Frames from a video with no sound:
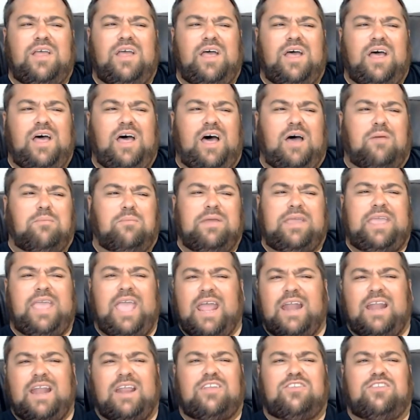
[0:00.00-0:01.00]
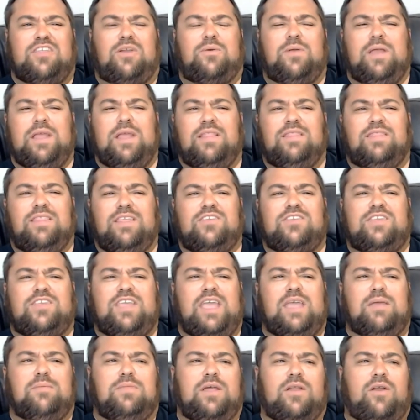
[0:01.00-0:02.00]
mechanics that are in this game
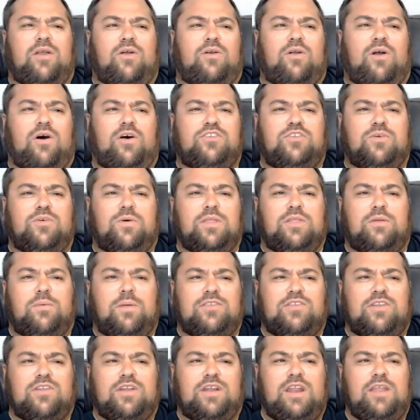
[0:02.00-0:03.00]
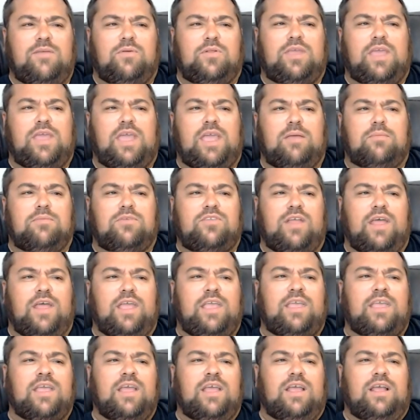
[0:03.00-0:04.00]
that are also in the Resident Evil games, like
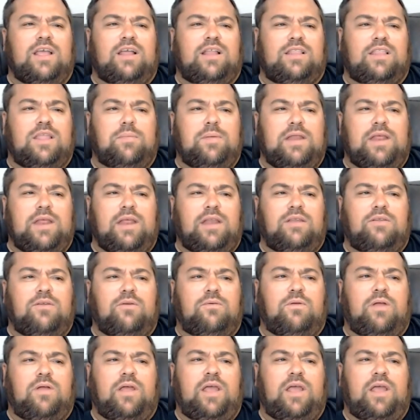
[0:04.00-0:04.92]
limited health